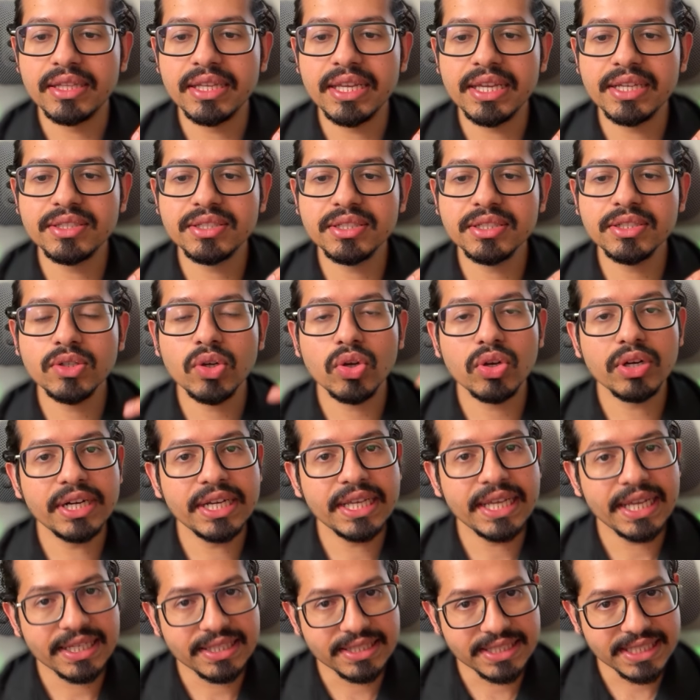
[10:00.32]
the agent
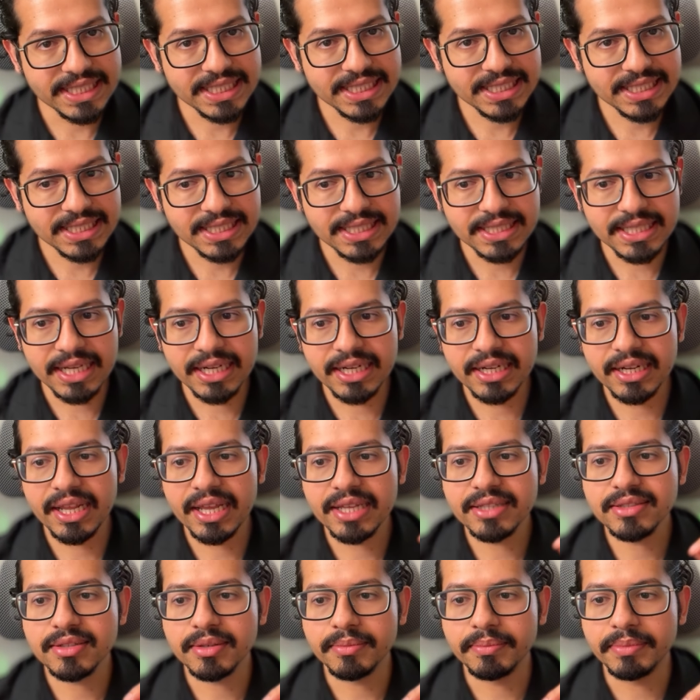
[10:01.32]
already exists, then it
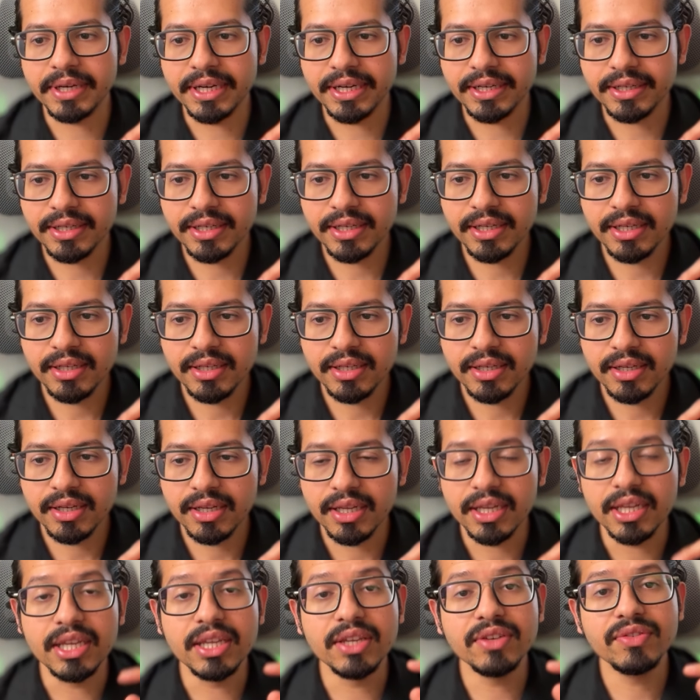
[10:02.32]
gets updated.
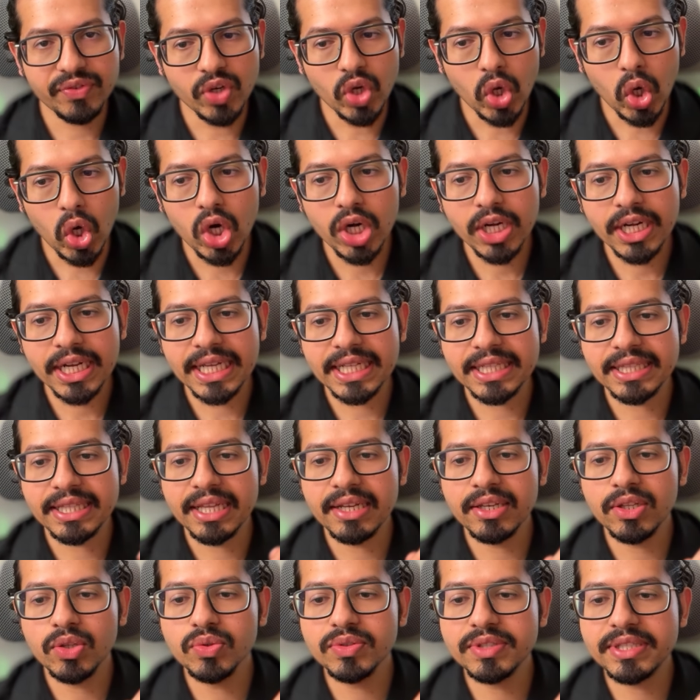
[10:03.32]
If not,
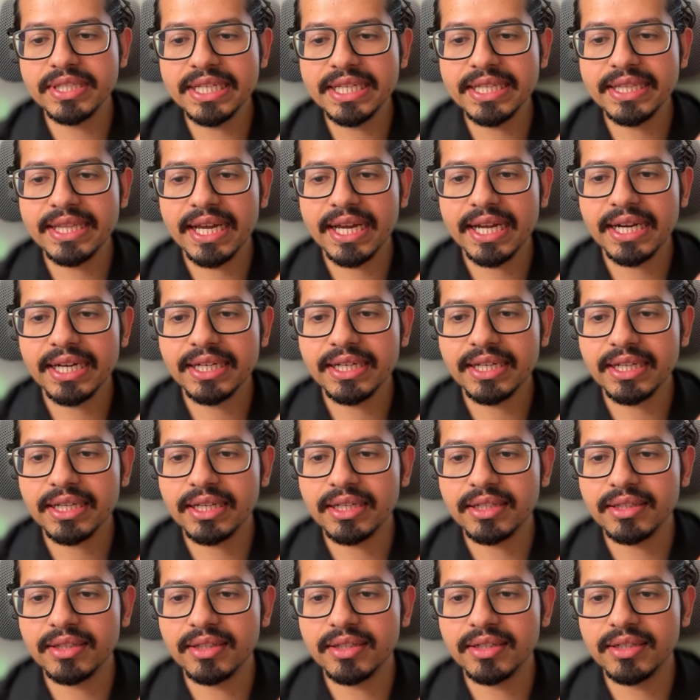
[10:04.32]
then you see that
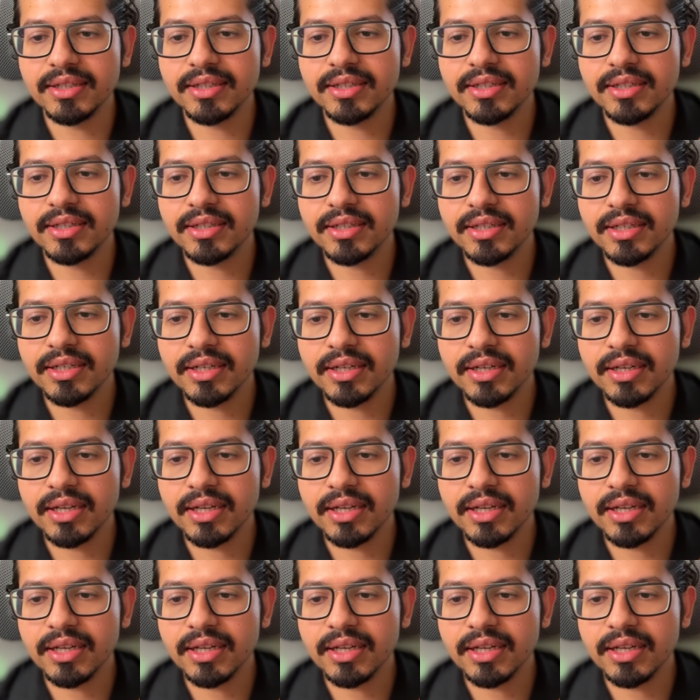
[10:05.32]
the